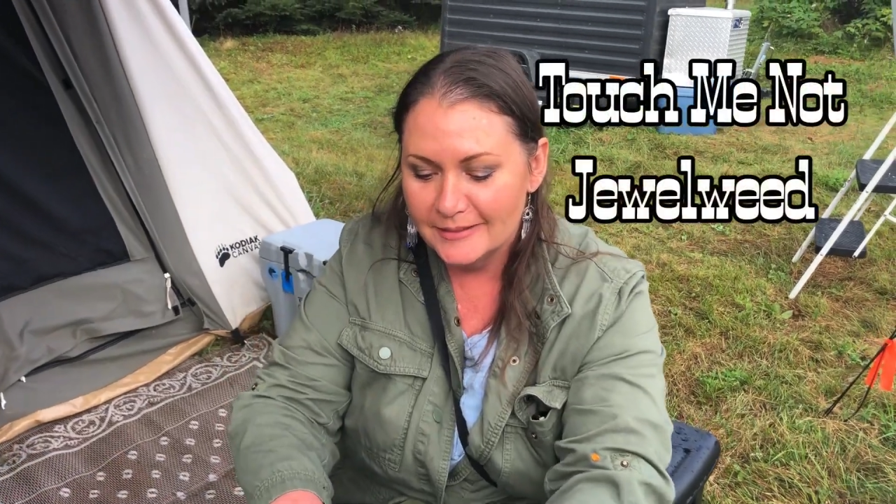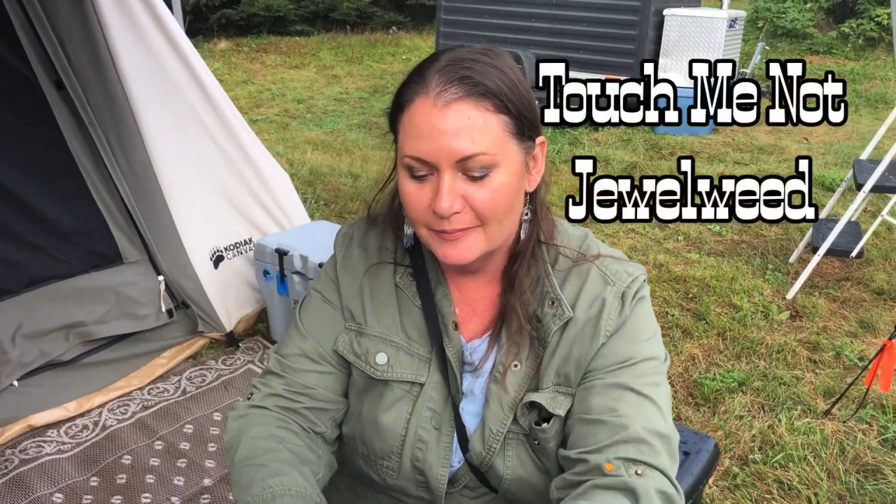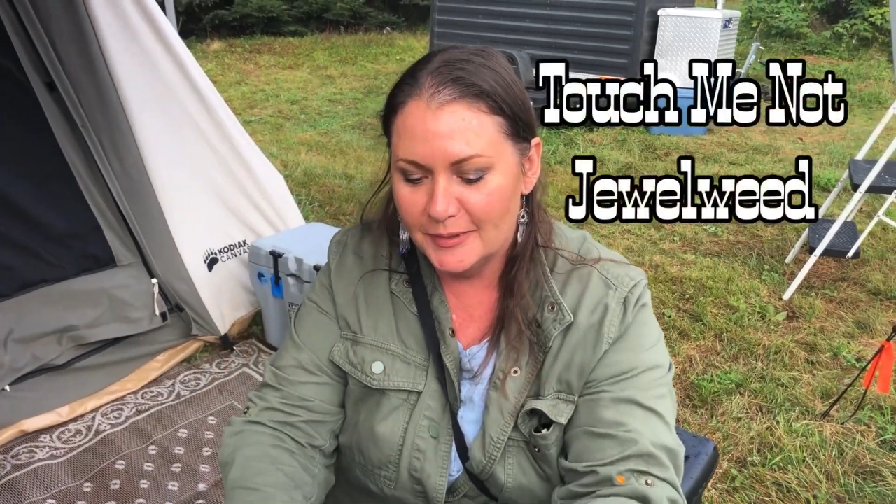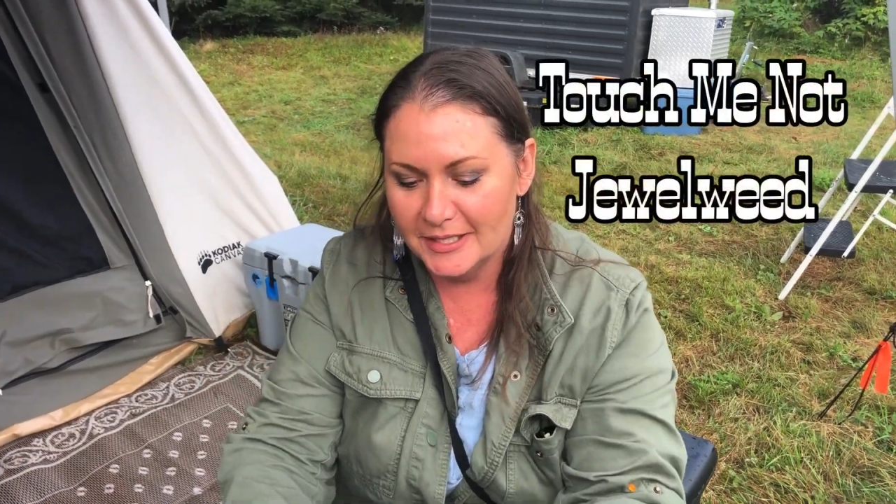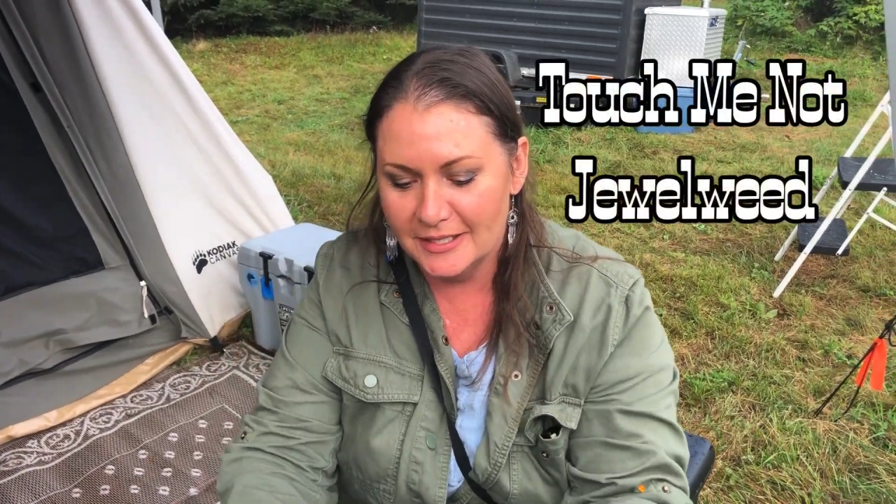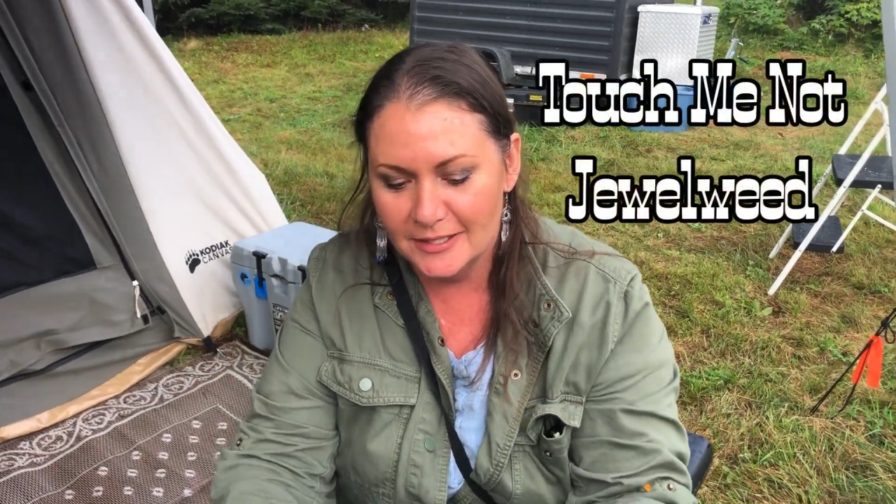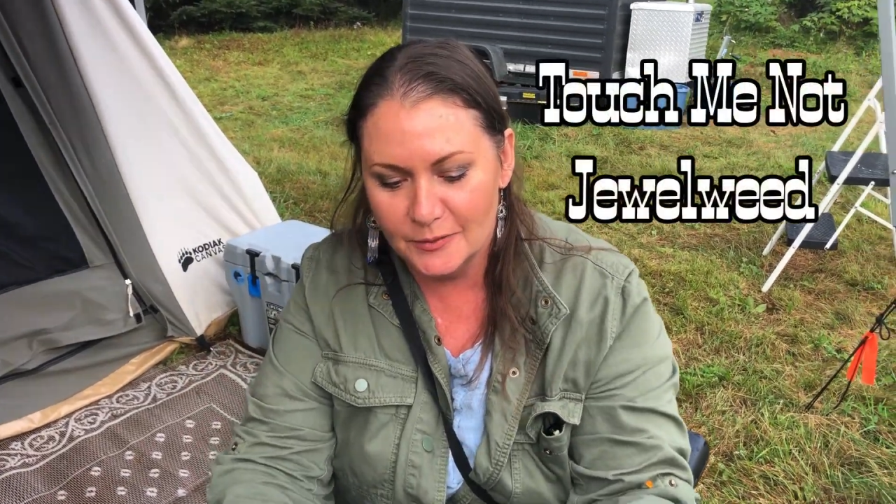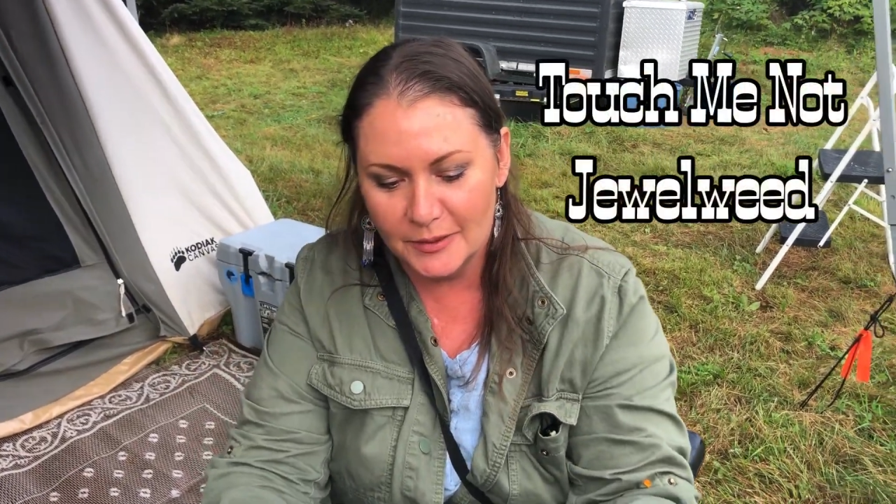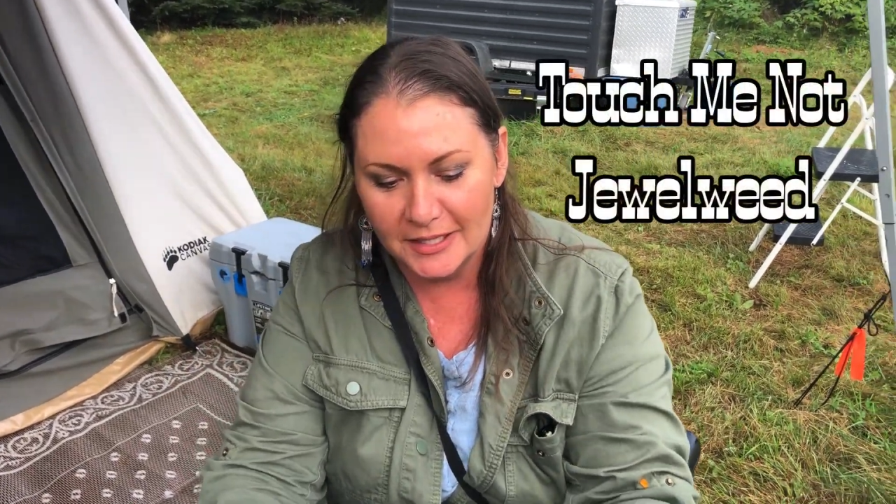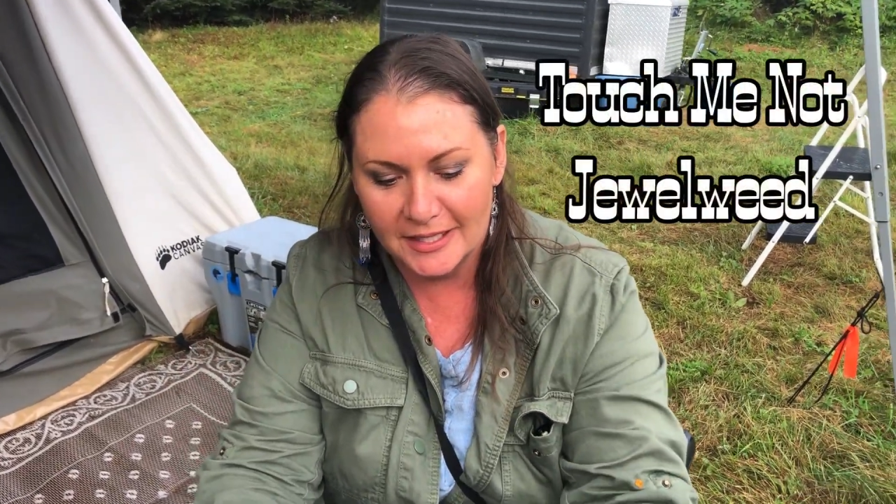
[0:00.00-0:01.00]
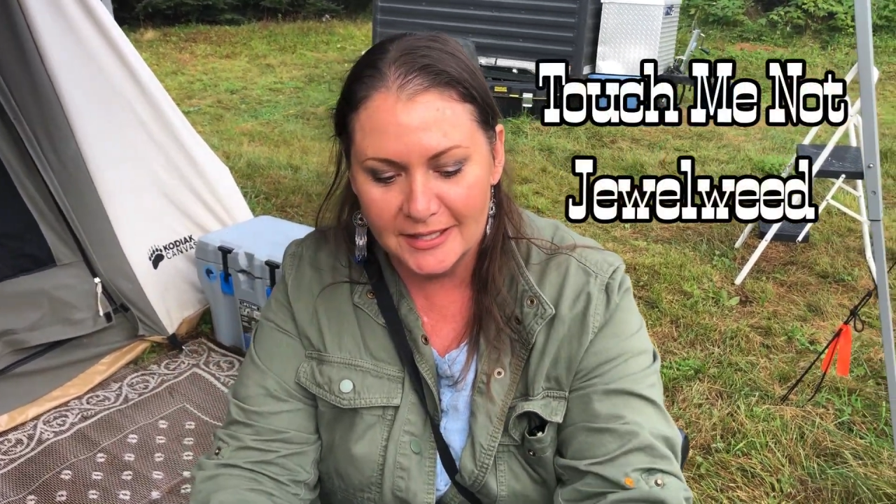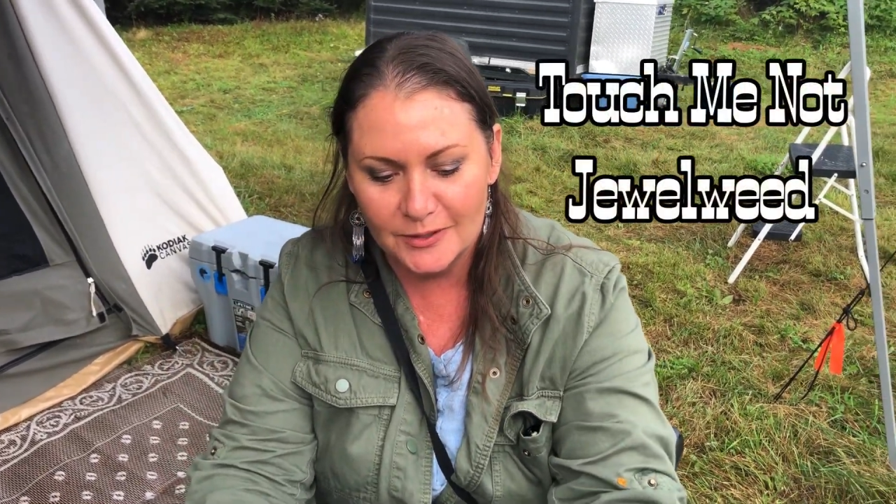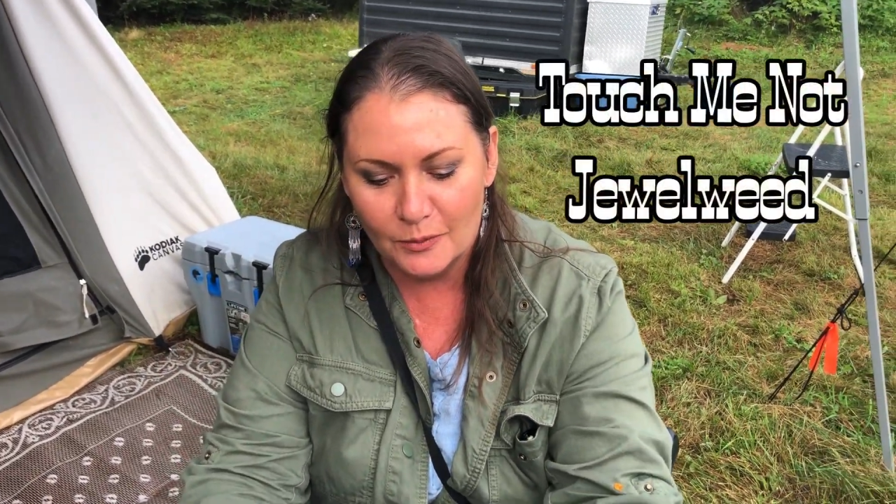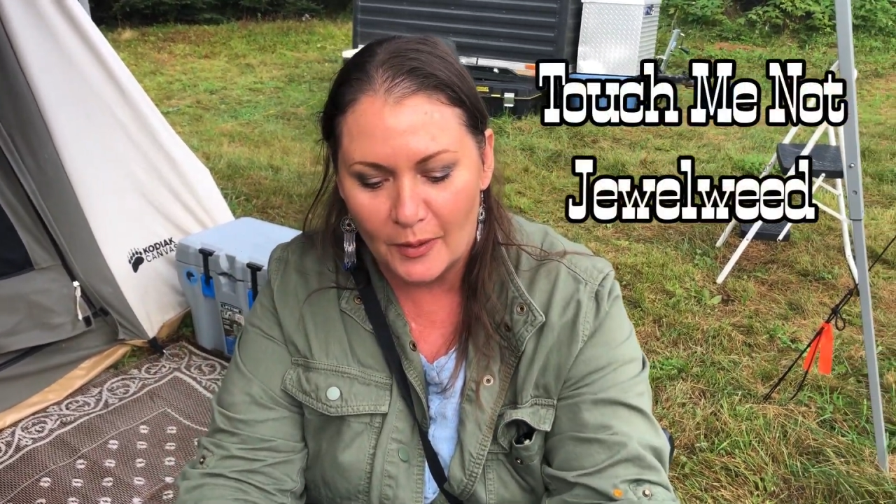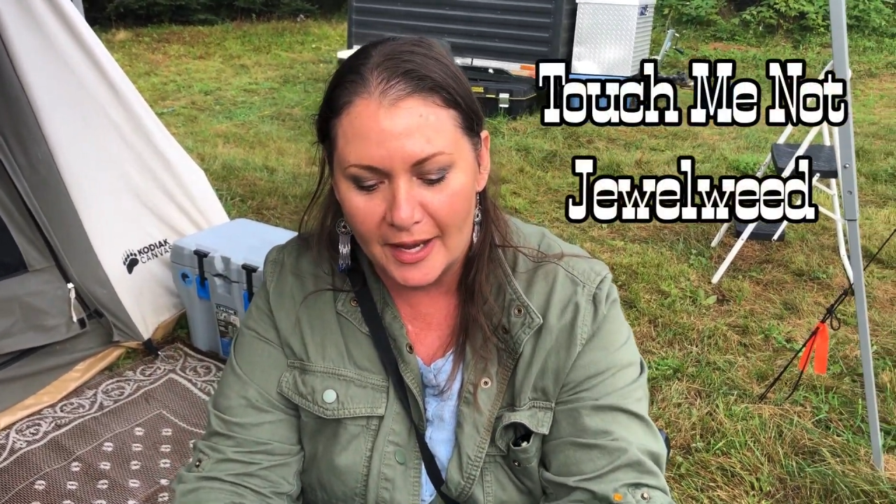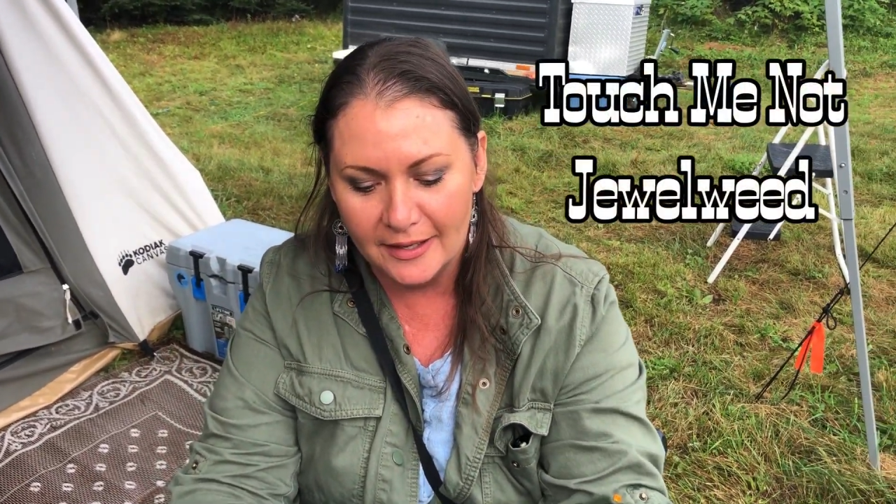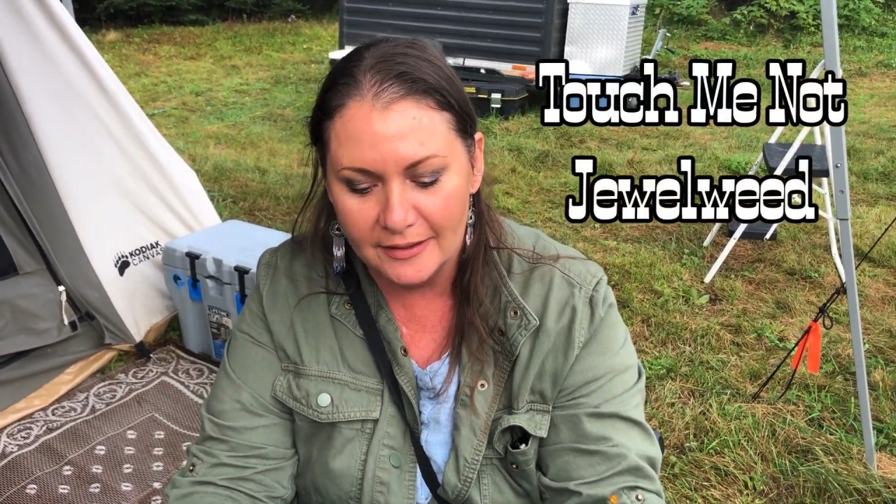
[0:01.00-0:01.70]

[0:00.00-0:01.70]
because when it gets wet,